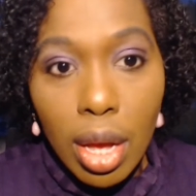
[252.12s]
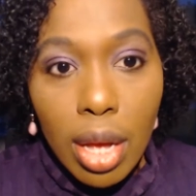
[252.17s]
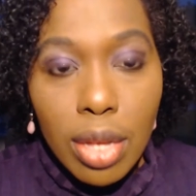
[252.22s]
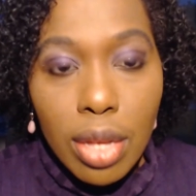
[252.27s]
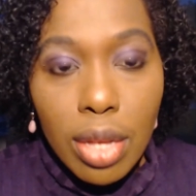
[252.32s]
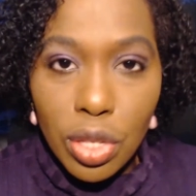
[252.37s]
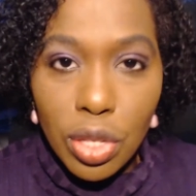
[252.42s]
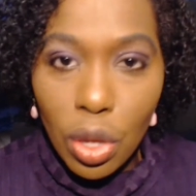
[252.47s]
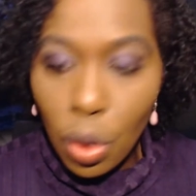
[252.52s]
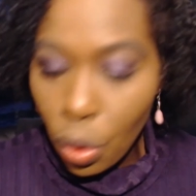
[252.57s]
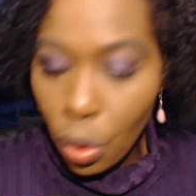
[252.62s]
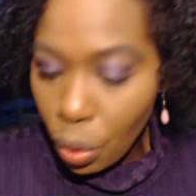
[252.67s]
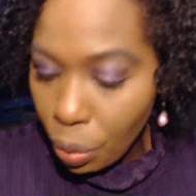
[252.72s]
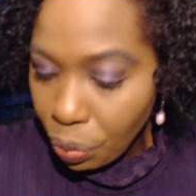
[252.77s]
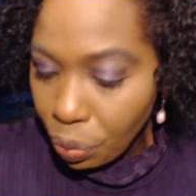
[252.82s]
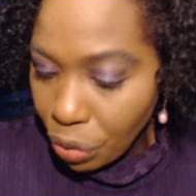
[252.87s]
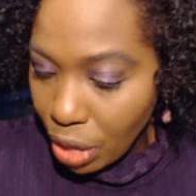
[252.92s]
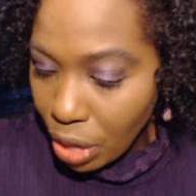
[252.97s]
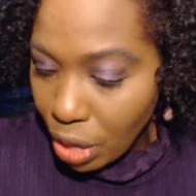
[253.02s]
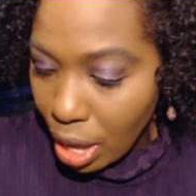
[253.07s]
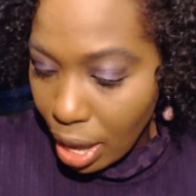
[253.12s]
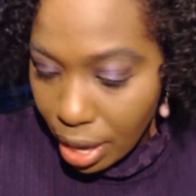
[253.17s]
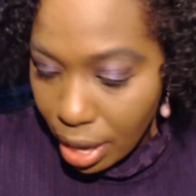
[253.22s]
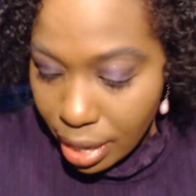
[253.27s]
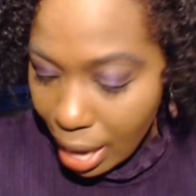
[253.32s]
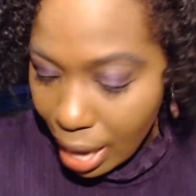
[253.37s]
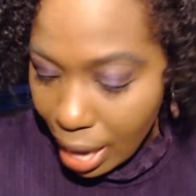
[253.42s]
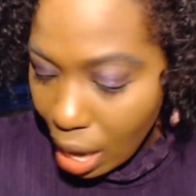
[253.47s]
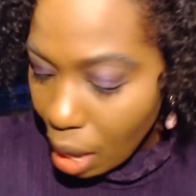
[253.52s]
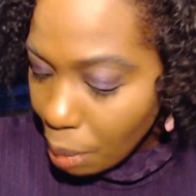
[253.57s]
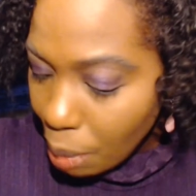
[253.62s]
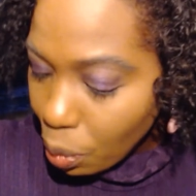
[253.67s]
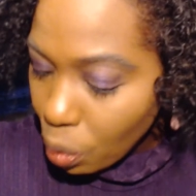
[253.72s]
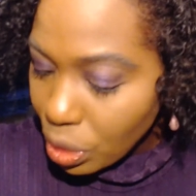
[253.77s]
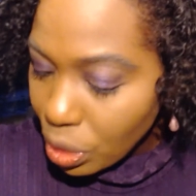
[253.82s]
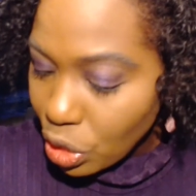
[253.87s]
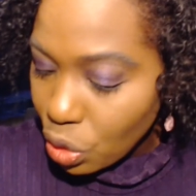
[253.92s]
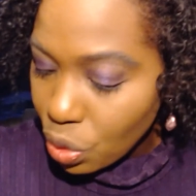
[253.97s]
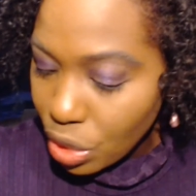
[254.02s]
So now I'm going to